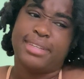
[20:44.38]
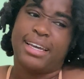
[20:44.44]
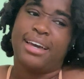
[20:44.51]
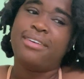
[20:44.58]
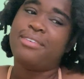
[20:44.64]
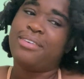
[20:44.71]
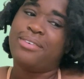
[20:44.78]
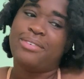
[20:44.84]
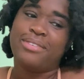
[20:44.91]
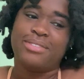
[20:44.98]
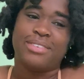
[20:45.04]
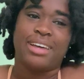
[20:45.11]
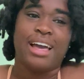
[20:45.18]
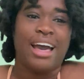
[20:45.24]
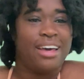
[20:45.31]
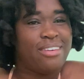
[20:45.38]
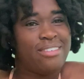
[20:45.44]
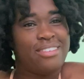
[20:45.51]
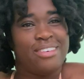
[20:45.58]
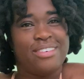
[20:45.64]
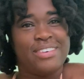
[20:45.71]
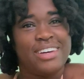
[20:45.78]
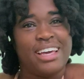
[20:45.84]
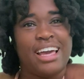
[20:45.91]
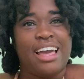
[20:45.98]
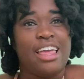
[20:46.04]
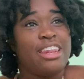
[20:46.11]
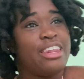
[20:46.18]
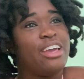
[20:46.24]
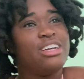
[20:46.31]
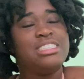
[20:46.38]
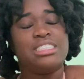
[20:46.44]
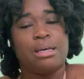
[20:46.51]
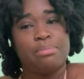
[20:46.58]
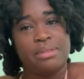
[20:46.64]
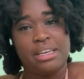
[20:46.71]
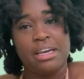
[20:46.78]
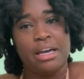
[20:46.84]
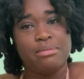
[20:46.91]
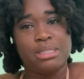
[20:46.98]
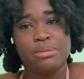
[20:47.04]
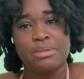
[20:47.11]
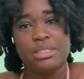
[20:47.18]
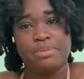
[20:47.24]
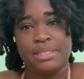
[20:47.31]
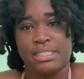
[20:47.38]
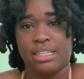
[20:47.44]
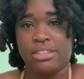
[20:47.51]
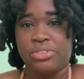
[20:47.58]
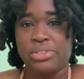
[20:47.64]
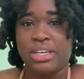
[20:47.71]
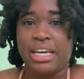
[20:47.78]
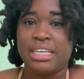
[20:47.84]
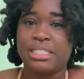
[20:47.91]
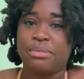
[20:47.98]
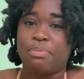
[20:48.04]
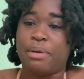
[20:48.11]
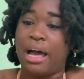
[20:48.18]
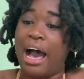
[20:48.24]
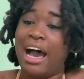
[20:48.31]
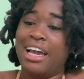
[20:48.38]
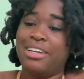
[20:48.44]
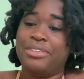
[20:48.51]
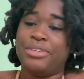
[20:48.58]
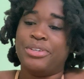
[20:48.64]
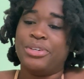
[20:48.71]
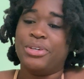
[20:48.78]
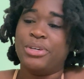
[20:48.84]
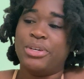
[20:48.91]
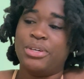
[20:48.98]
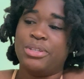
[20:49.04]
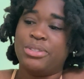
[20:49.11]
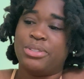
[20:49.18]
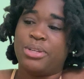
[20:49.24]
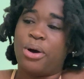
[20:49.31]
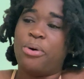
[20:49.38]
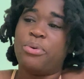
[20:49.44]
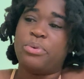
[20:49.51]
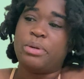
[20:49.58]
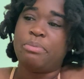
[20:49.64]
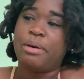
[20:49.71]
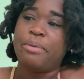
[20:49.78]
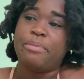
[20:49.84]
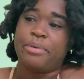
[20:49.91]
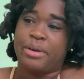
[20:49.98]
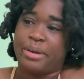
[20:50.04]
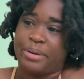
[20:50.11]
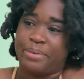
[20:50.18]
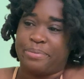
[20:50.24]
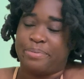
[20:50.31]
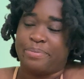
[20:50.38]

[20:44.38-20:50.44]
I don't know, there's something I'm supposed to be telling you guys, but I don't remember.